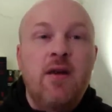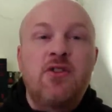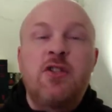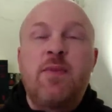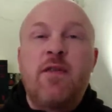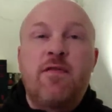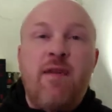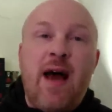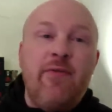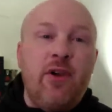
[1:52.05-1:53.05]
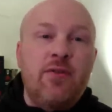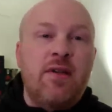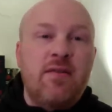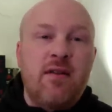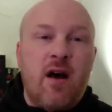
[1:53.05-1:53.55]
She spent 5 years
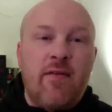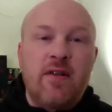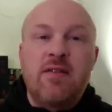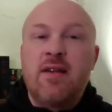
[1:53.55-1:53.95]
as a novice